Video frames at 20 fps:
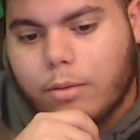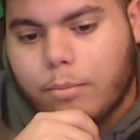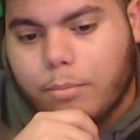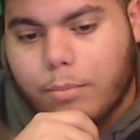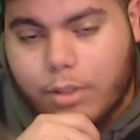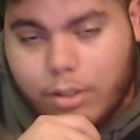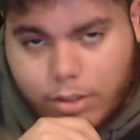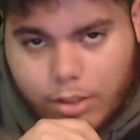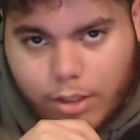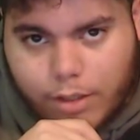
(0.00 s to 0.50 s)

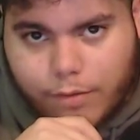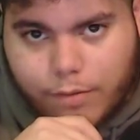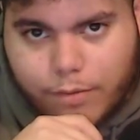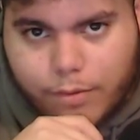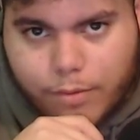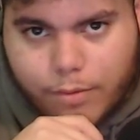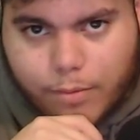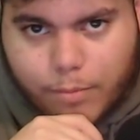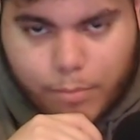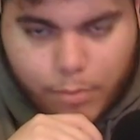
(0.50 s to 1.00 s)
Be safe.
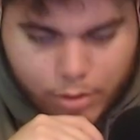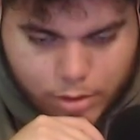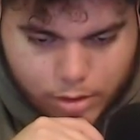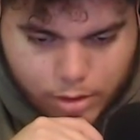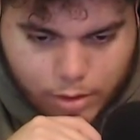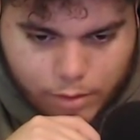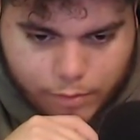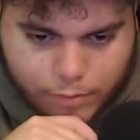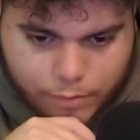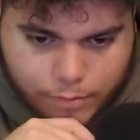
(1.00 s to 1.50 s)
Much
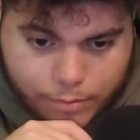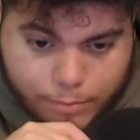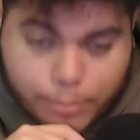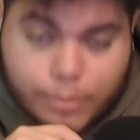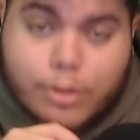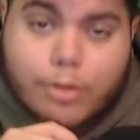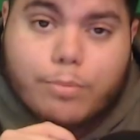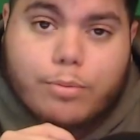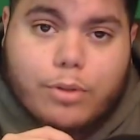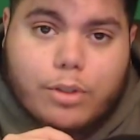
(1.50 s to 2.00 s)
love.
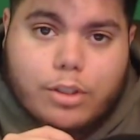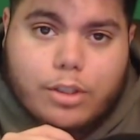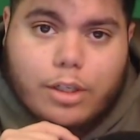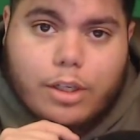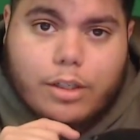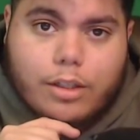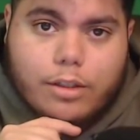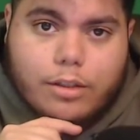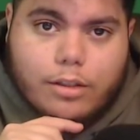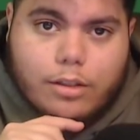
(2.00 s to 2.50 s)
Much
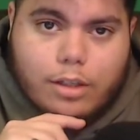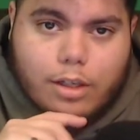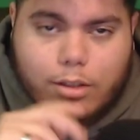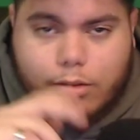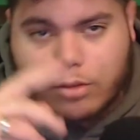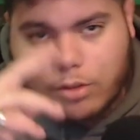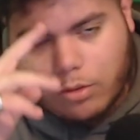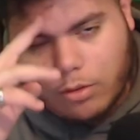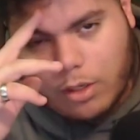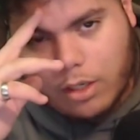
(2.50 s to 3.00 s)
appreciated. And I'll
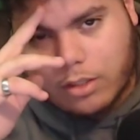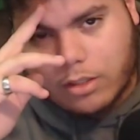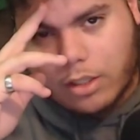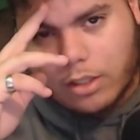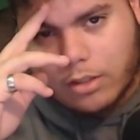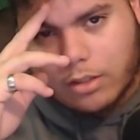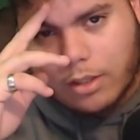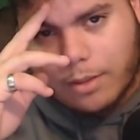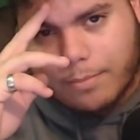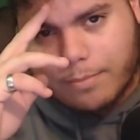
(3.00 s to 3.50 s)
see you guys
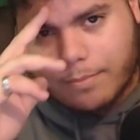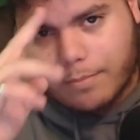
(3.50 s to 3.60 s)
next time.